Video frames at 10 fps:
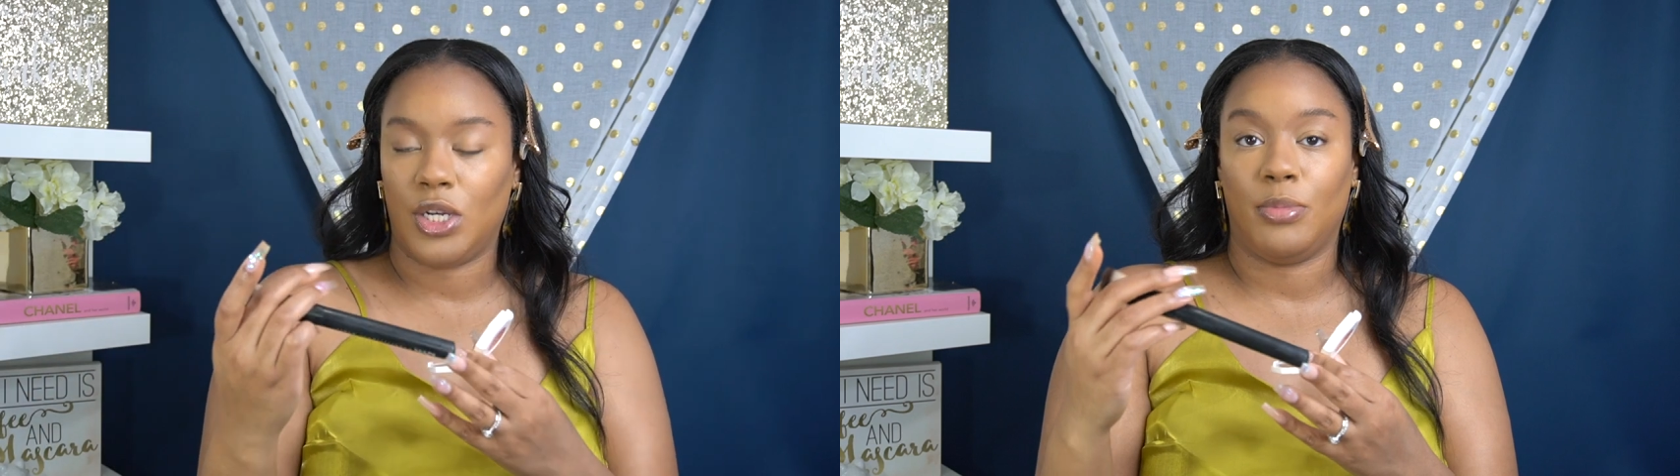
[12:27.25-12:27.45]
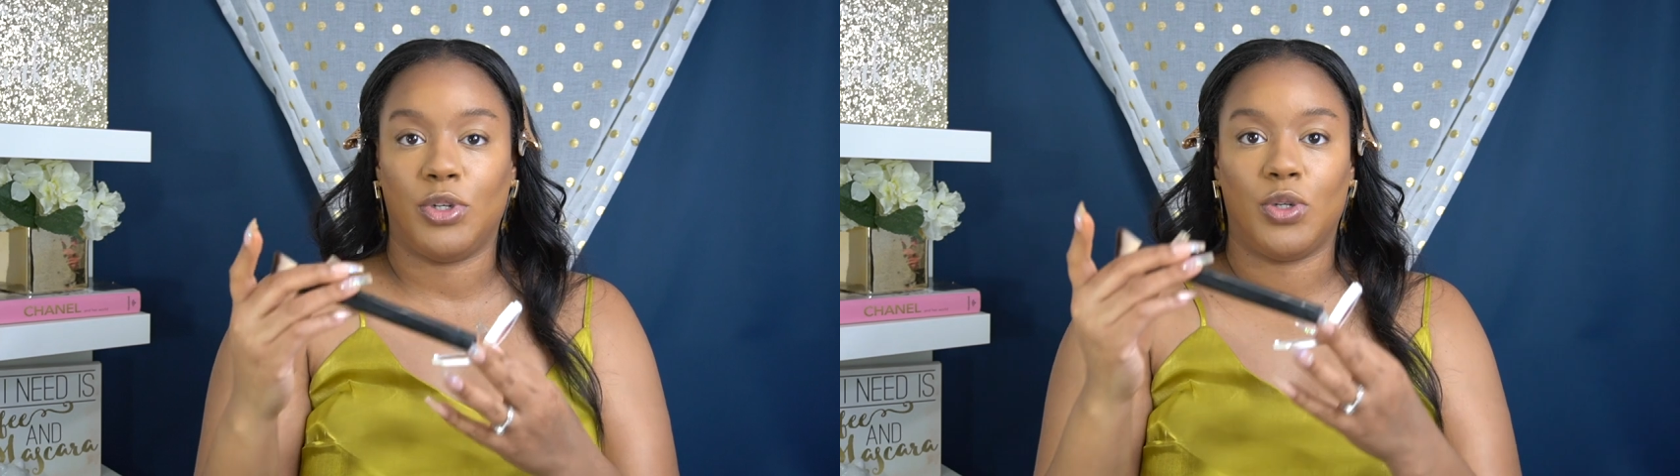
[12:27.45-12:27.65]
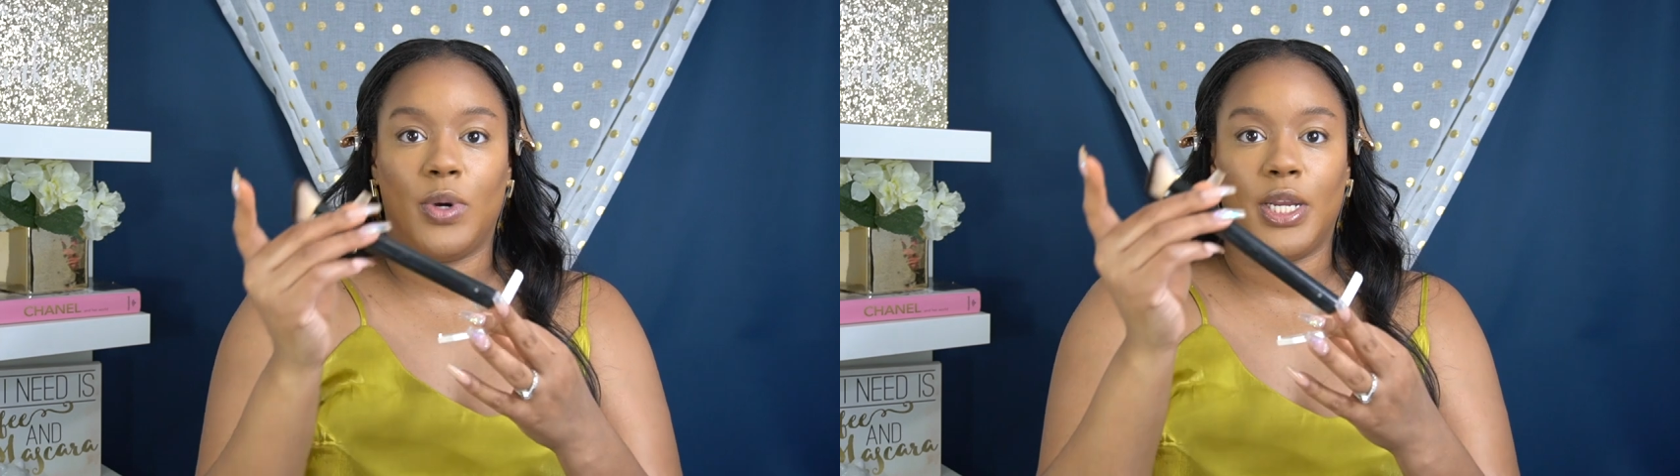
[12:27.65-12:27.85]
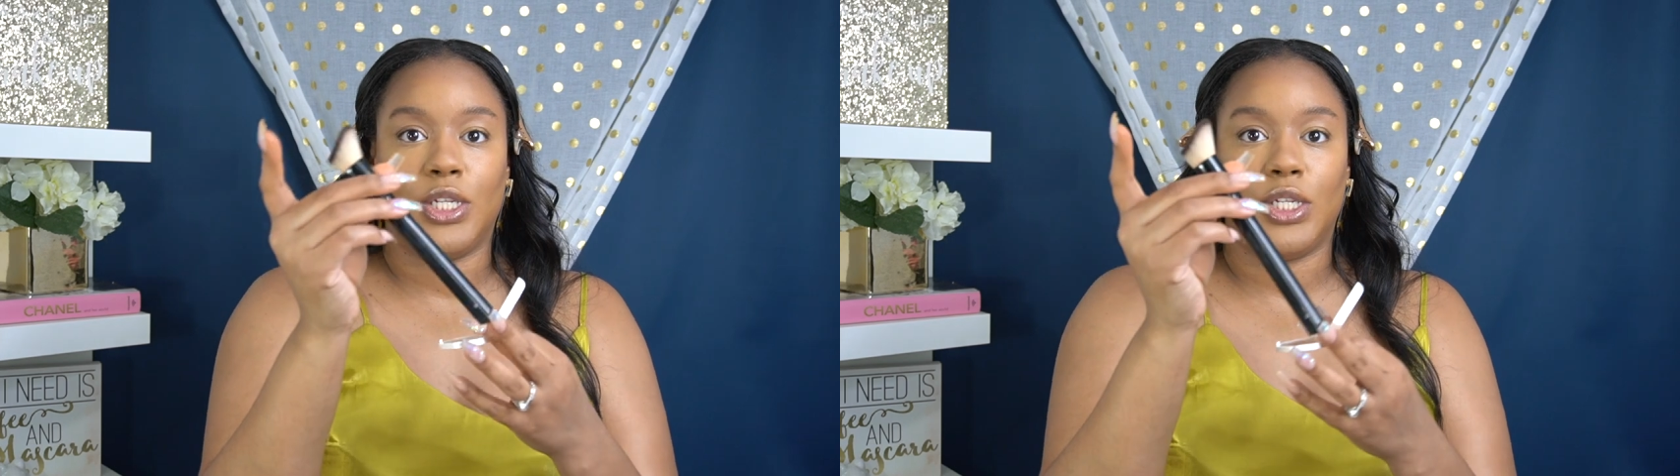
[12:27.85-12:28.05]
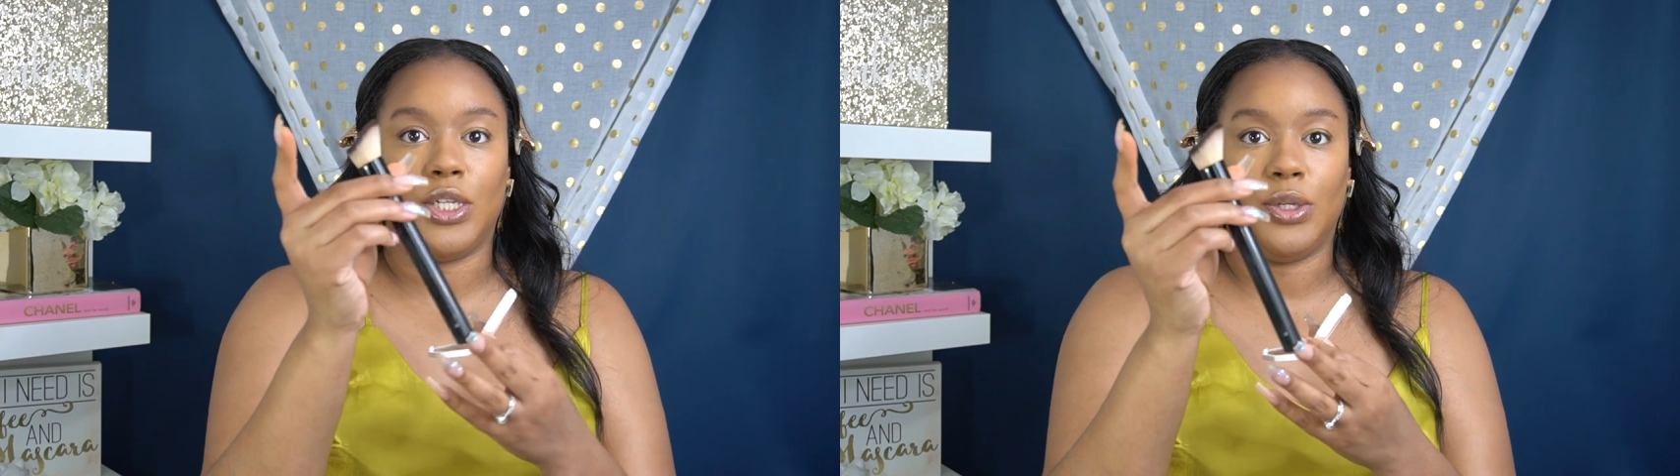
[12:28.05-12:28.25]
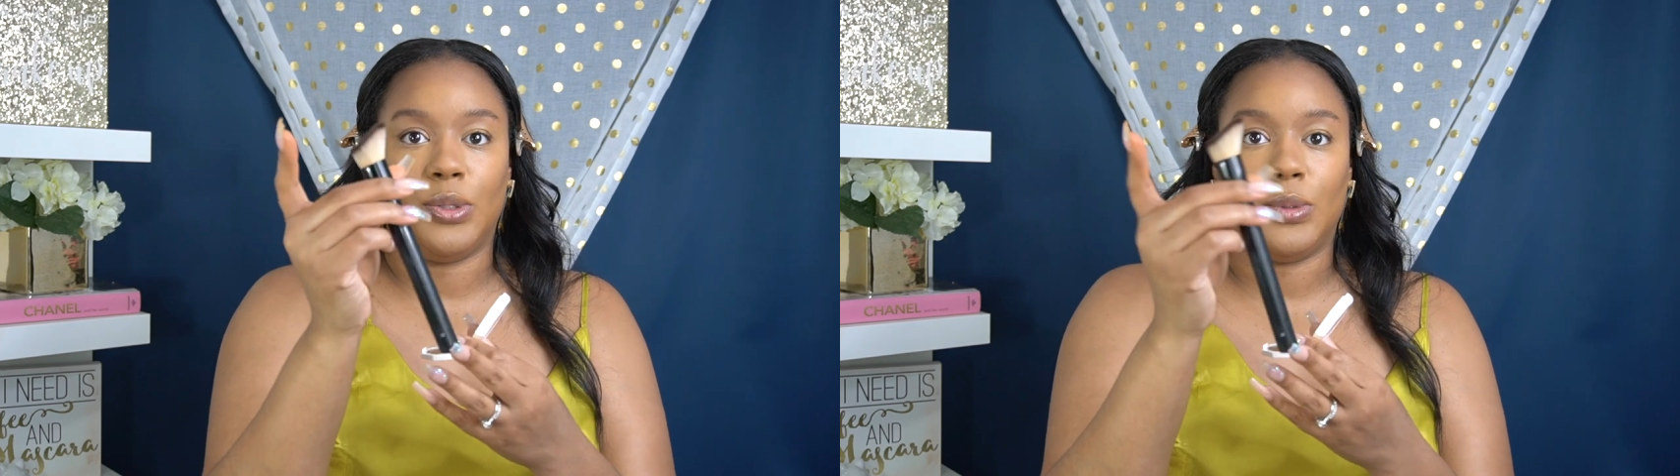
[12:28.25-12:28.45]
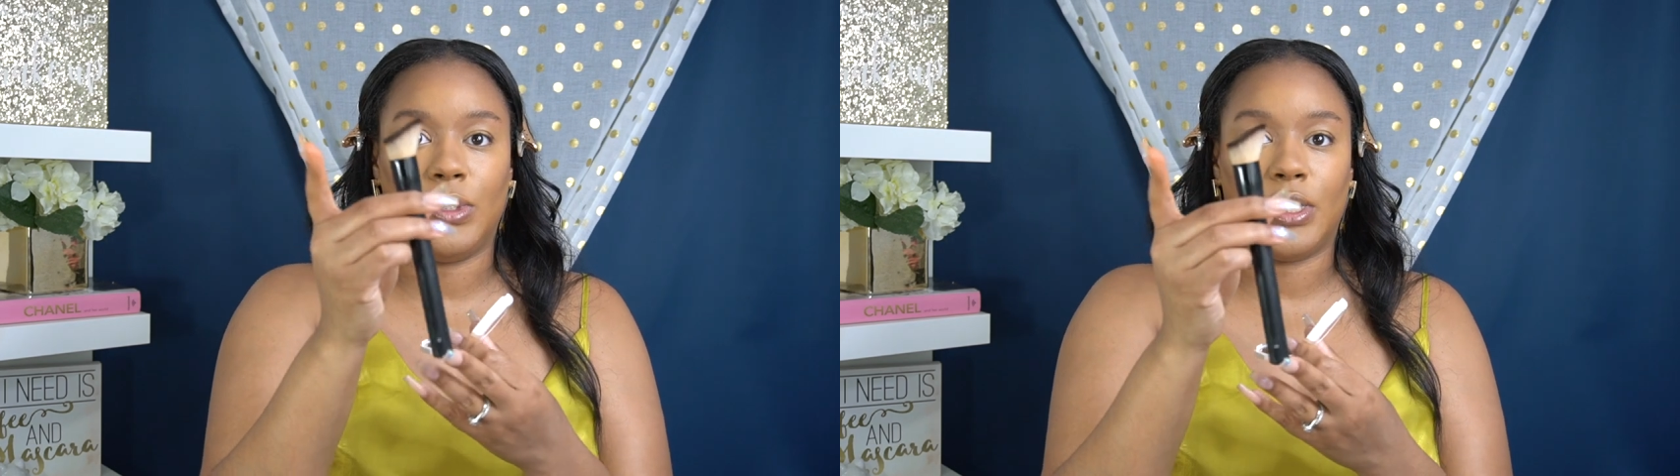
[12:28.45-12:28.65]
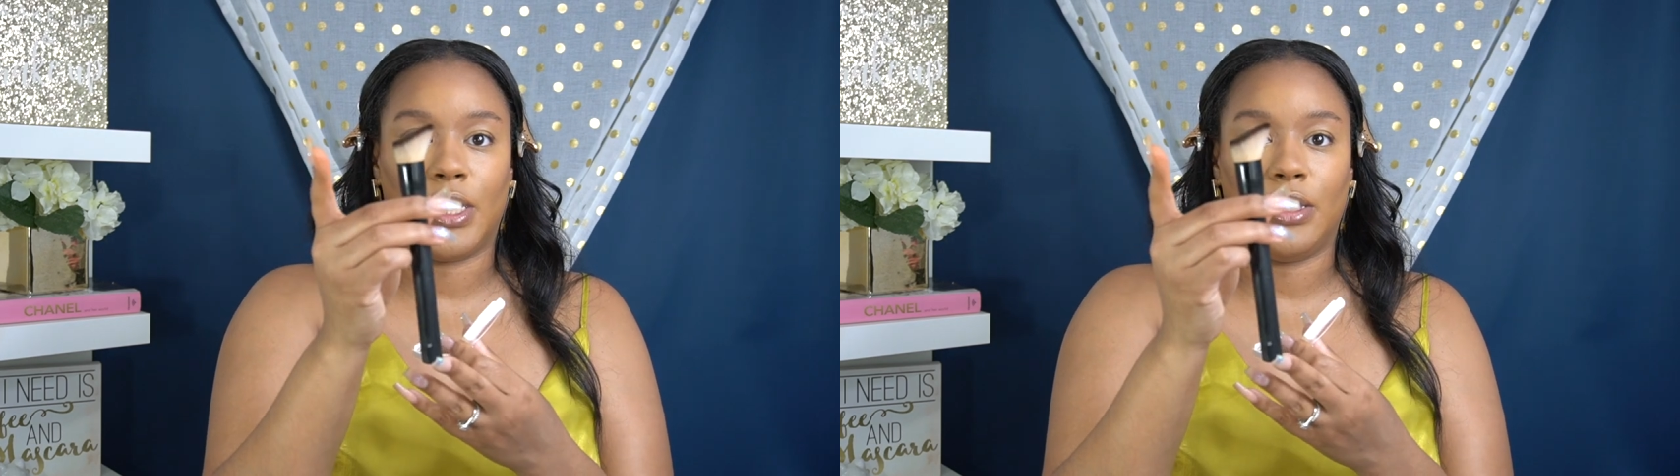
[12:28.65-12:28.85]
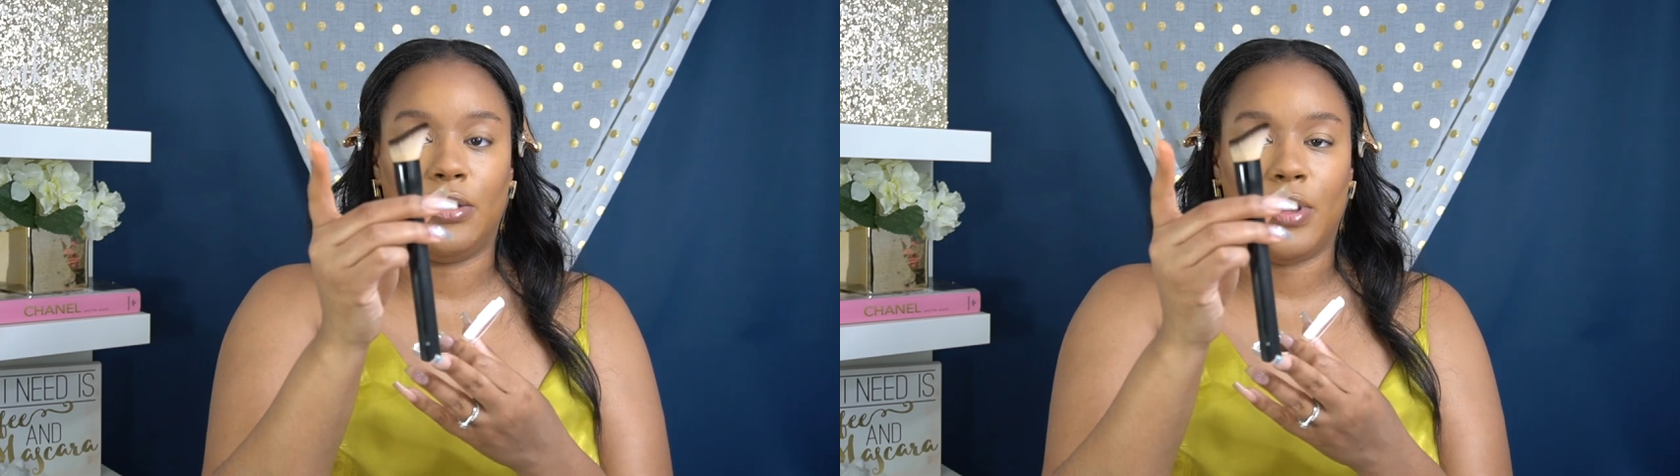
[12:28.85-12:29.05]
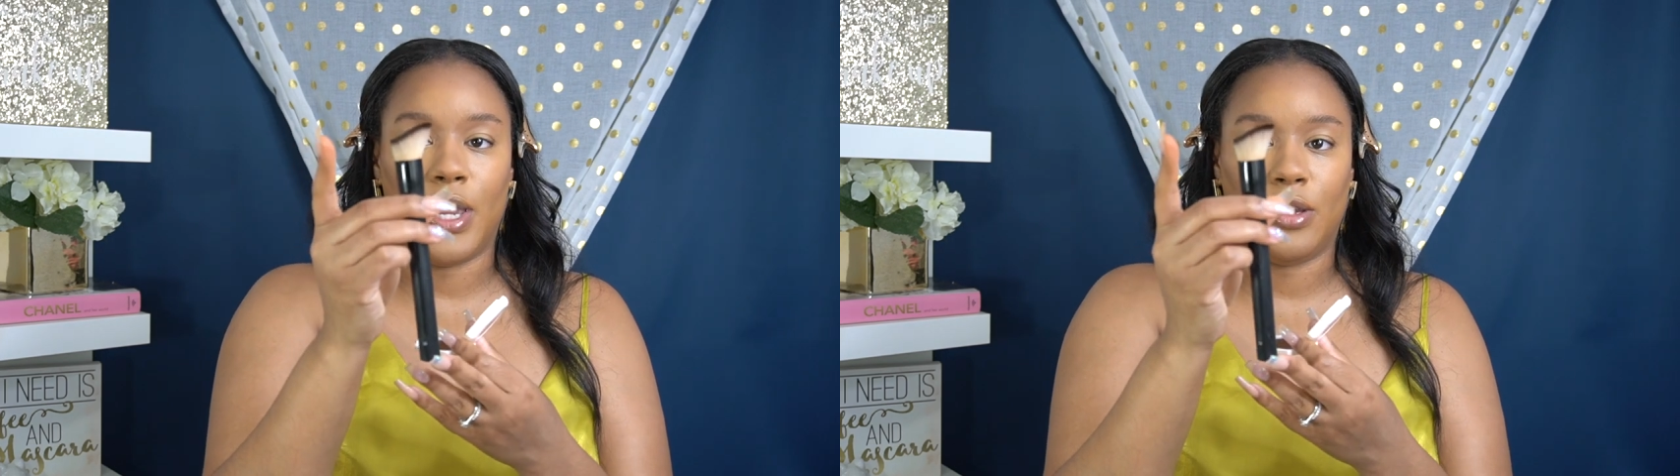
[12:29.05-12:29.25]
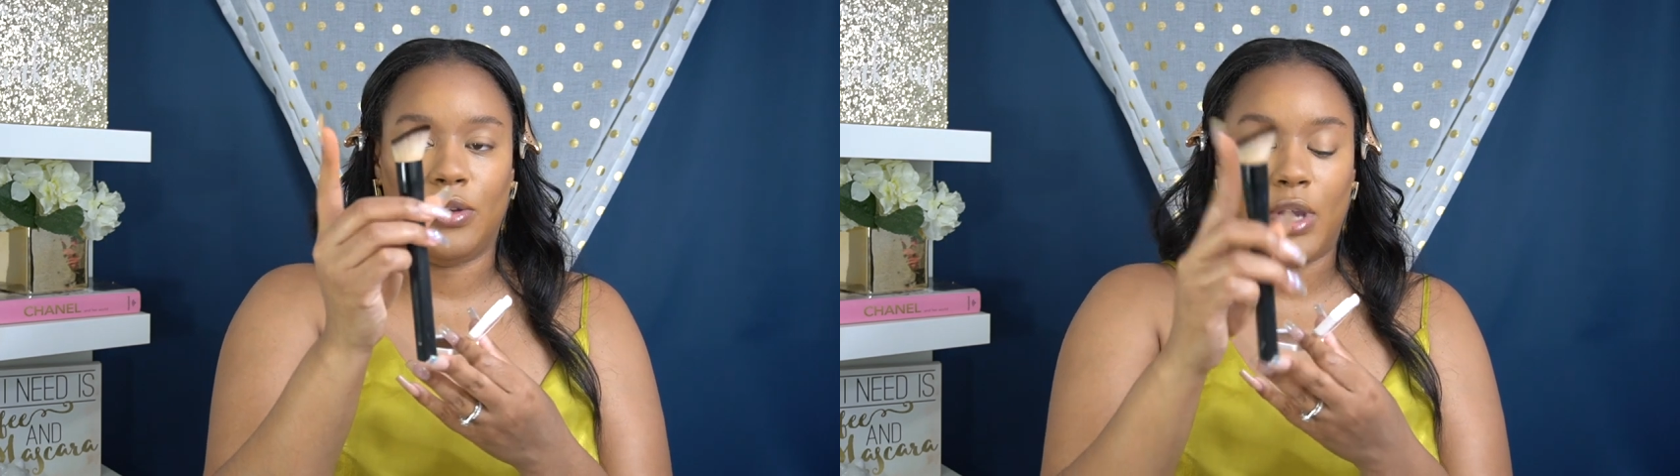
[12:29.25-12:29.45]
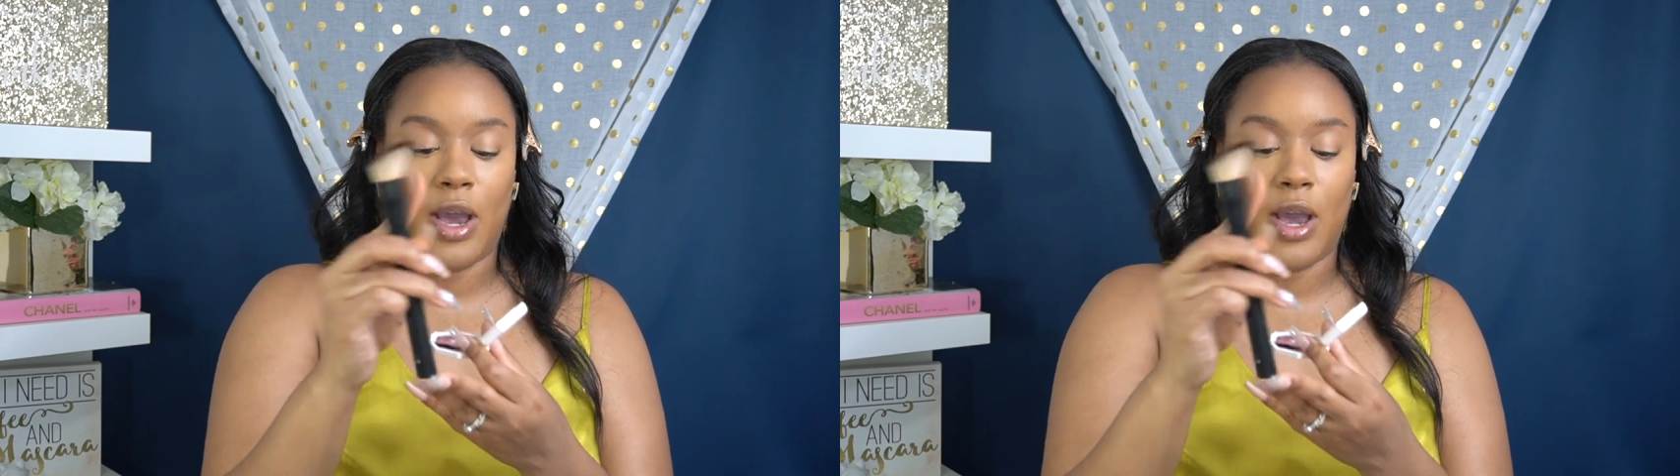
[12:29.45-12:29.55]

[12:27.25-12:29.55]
number 22. It's like a little angled.